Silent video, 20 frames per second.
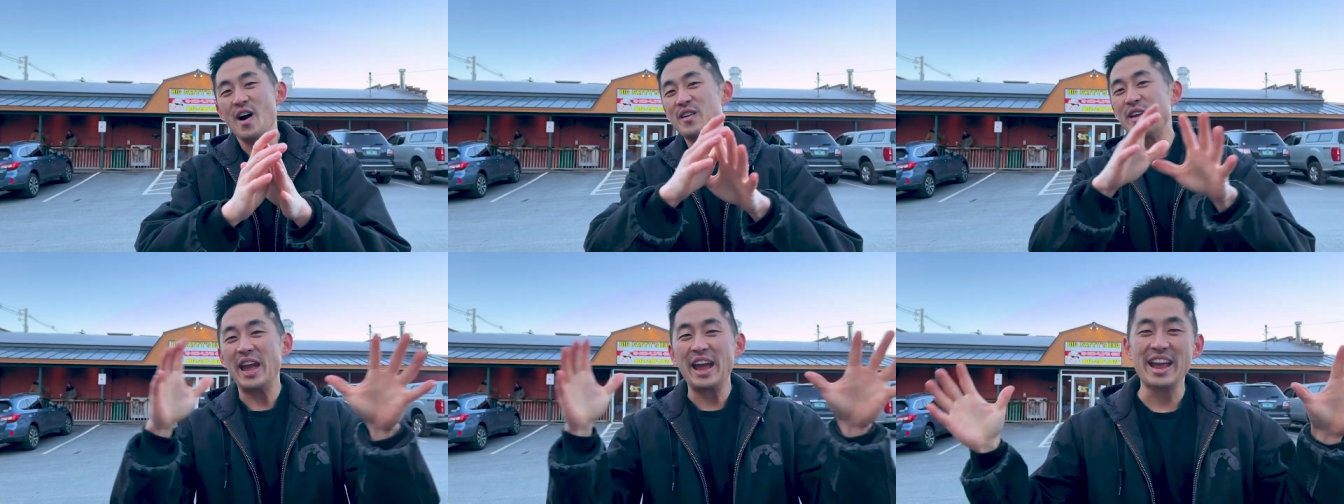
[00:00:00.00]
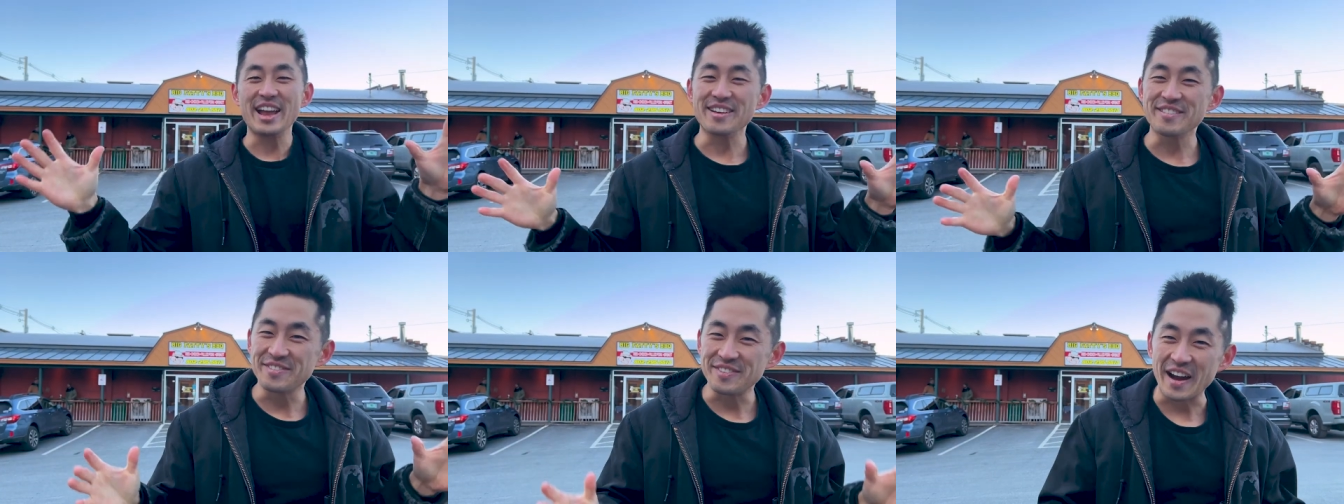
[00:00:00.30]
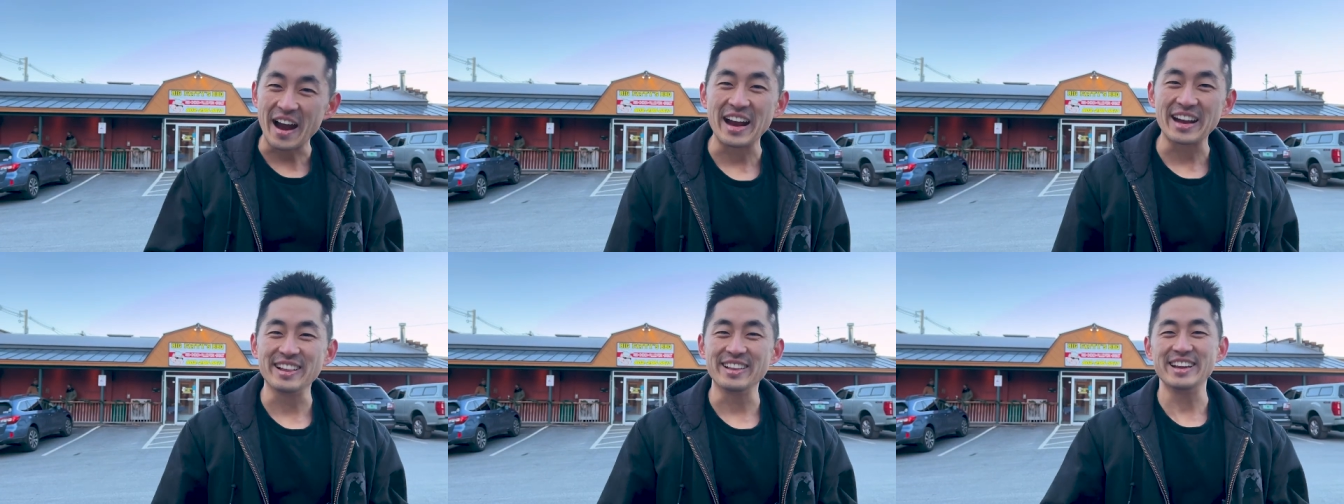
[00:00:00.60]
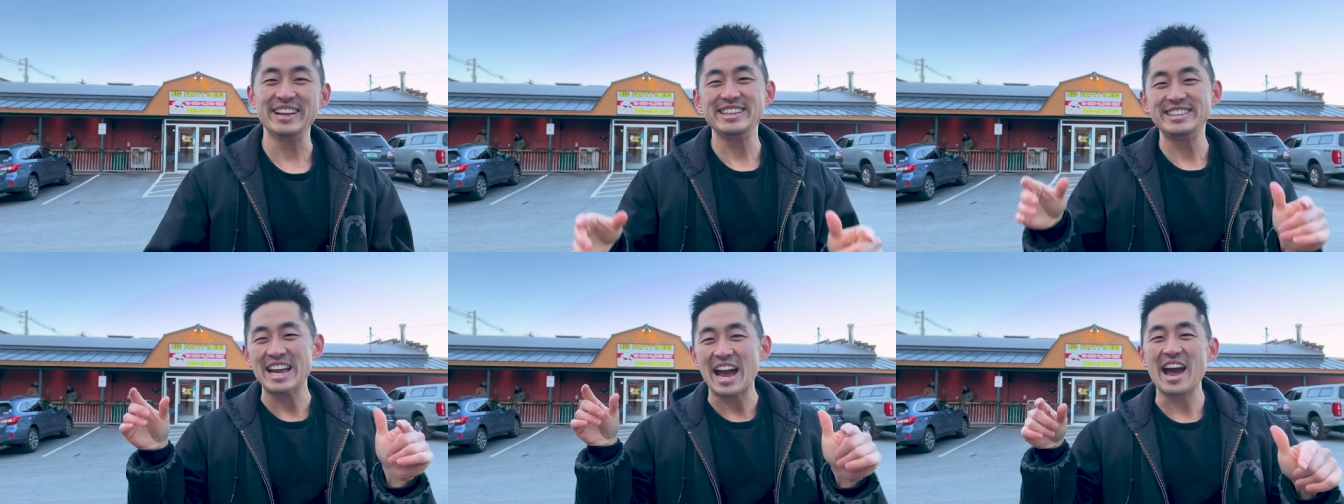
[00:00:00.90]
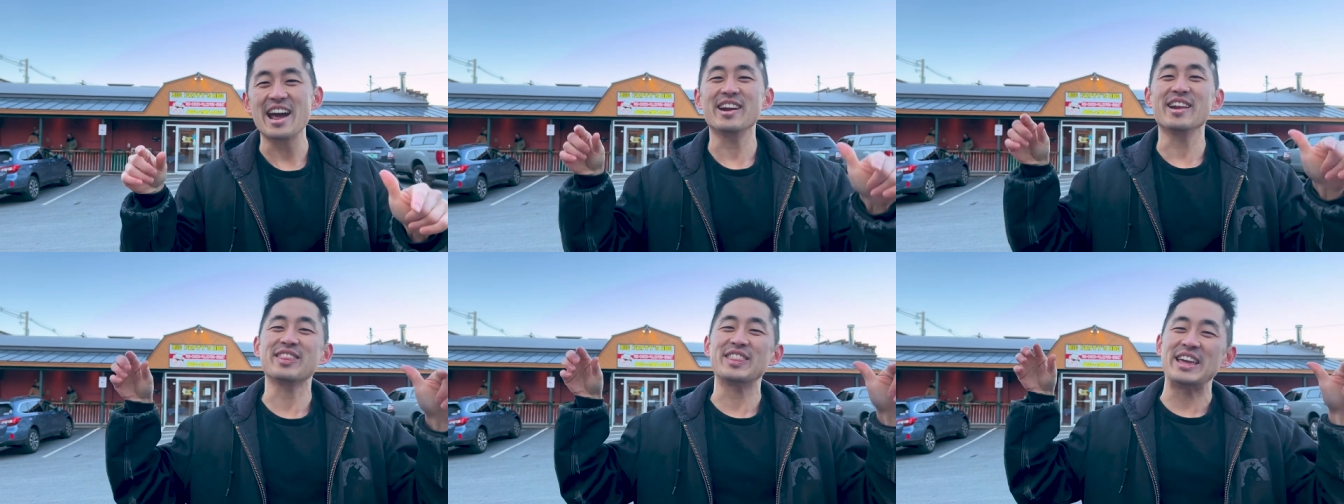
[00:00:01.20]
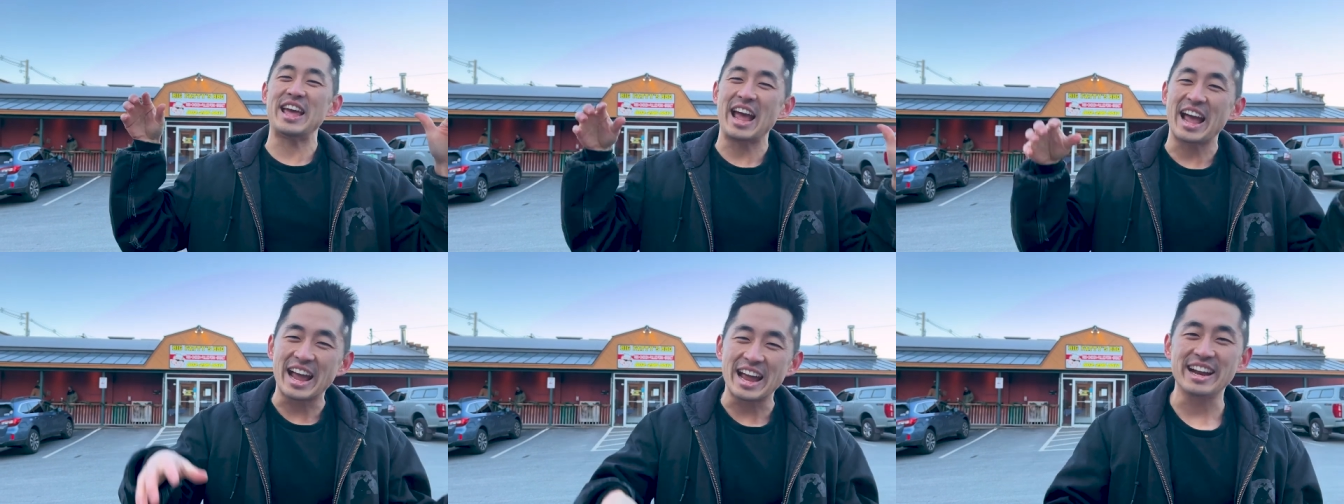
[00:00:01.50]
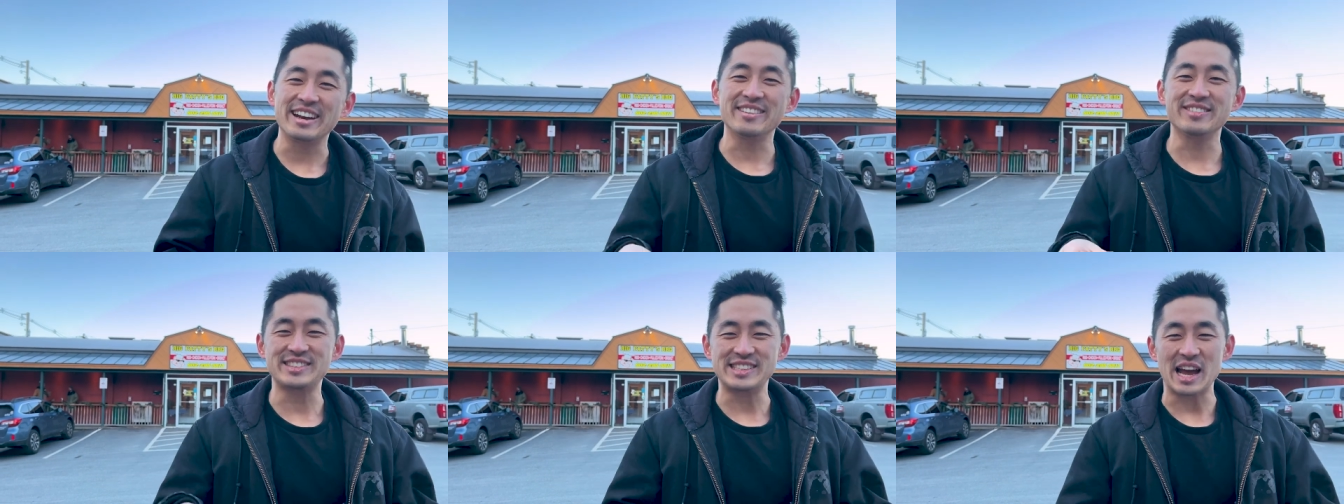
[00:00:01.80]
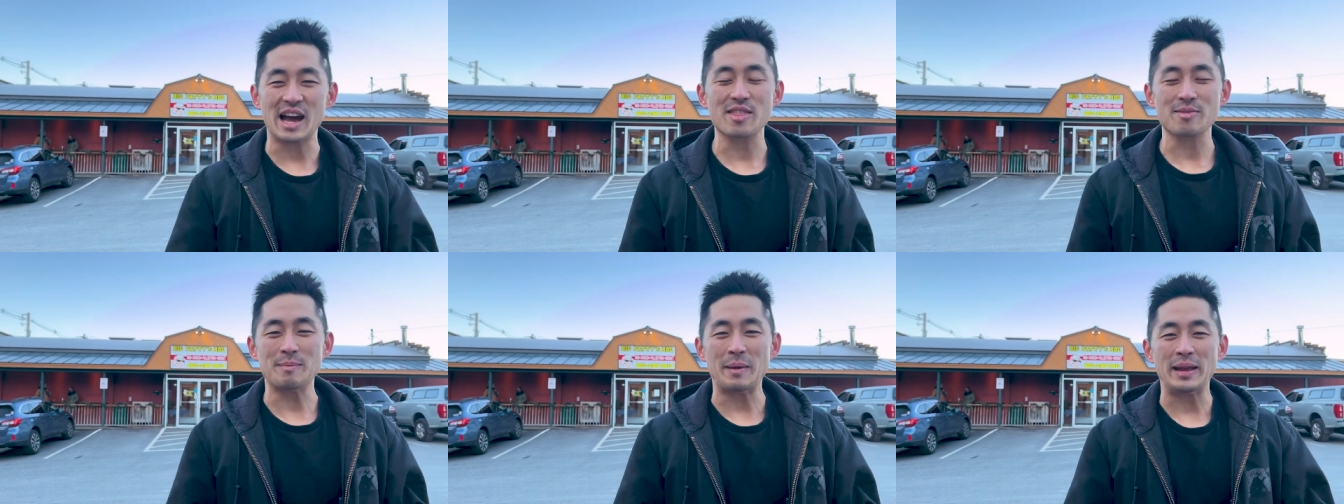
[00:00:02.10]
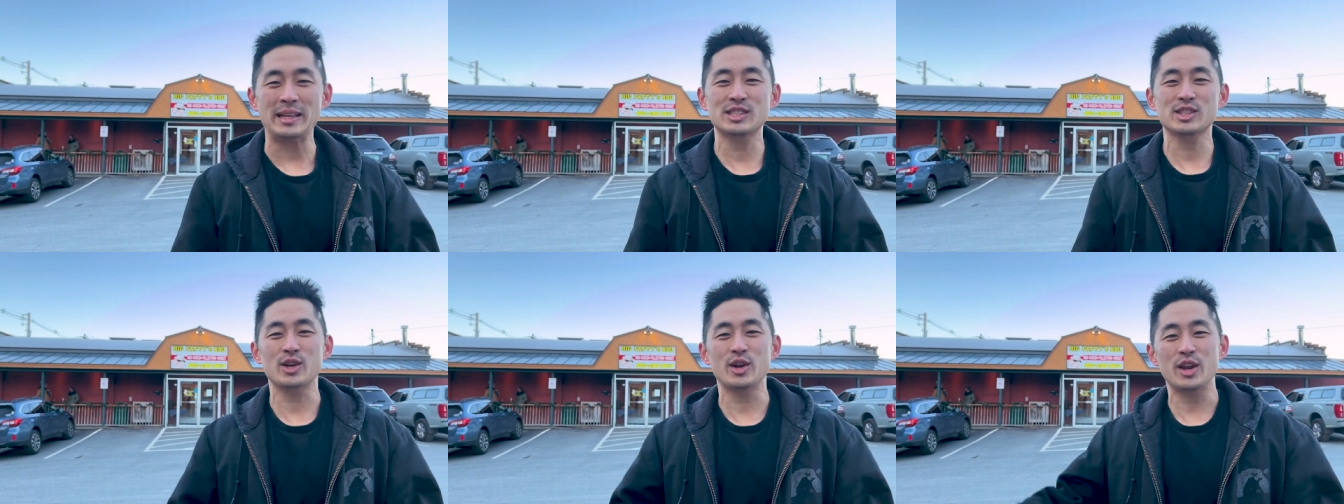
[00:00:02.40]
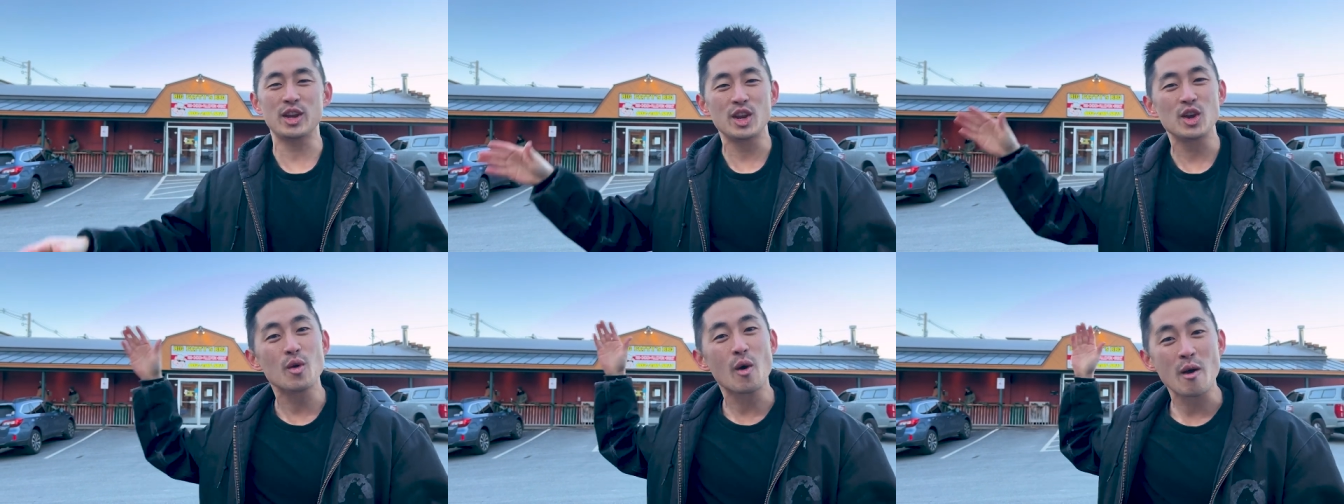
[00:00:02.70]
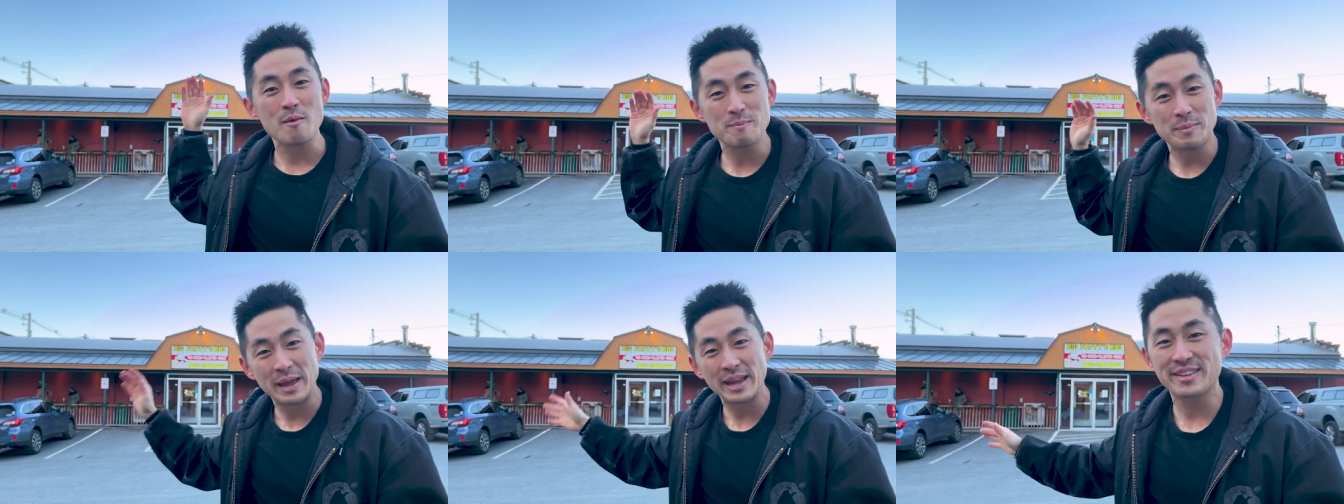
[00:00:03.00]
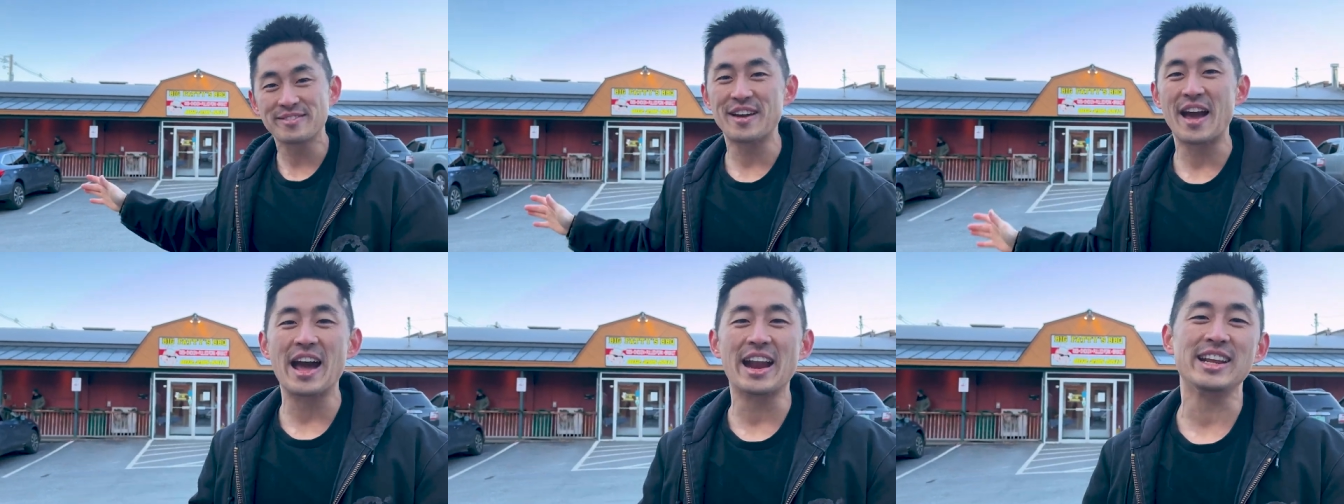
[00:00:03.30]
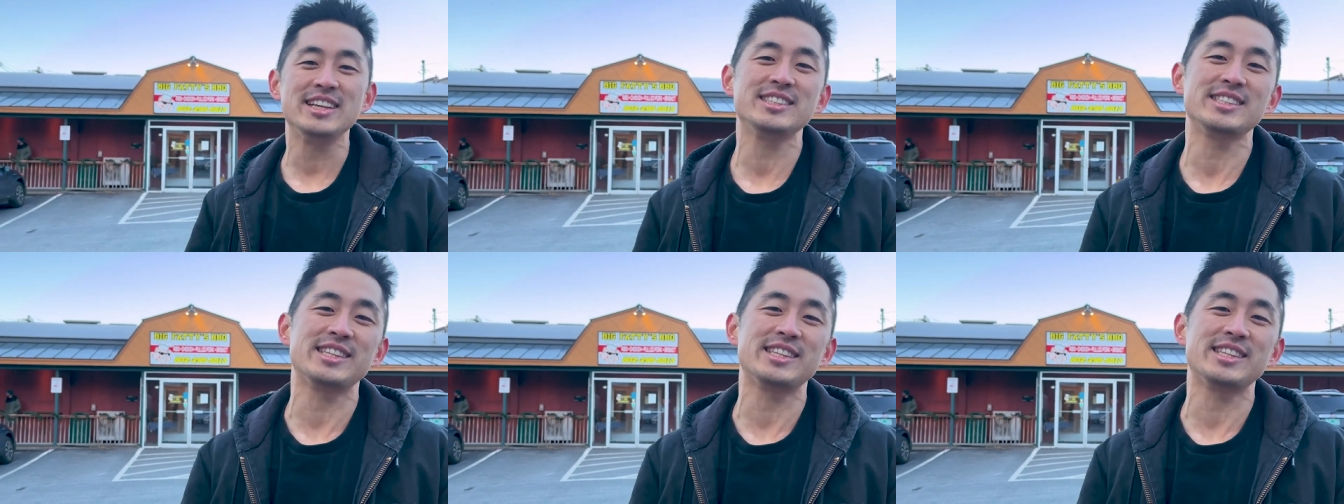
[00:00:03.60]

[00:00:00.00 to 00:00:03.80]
Okay, and finally, down at the end of South Main Street, you have Big Fatties.